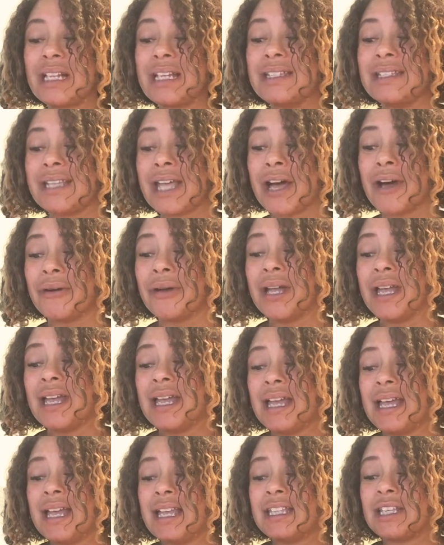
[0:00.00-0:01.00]
So,
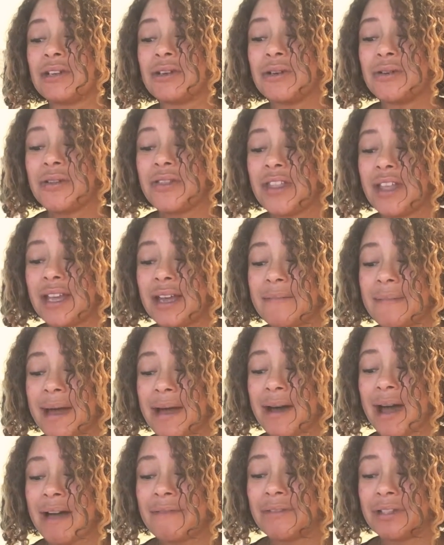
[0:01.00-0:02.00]
the cool thing
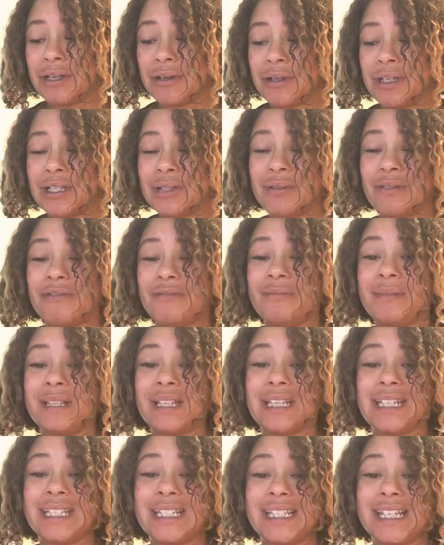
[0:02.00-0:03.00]
about I've noticed with
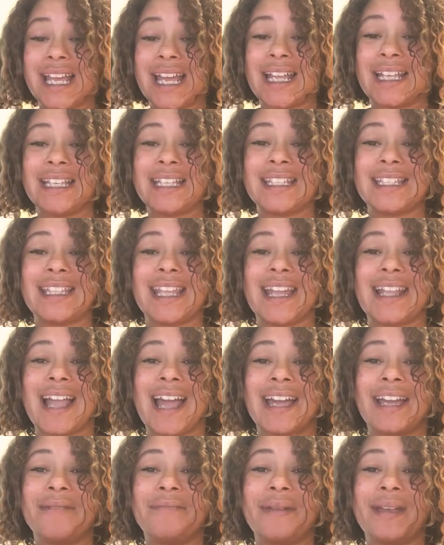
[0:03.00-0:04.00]
BlendJet is that
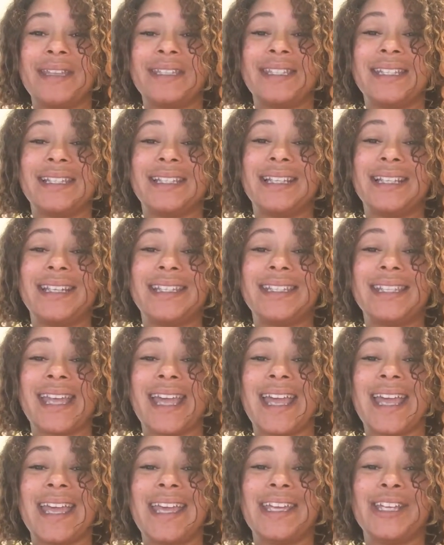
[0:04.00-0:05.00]
I can basically
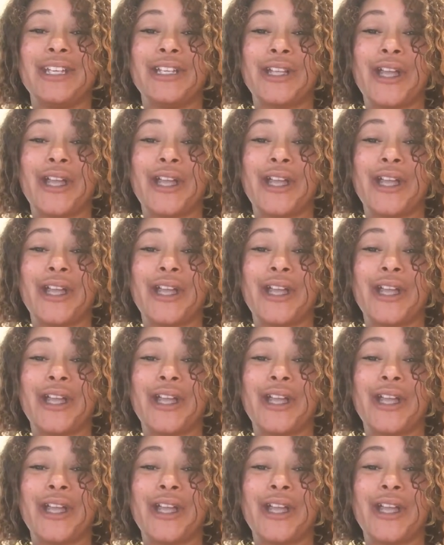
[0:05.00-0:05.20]
take,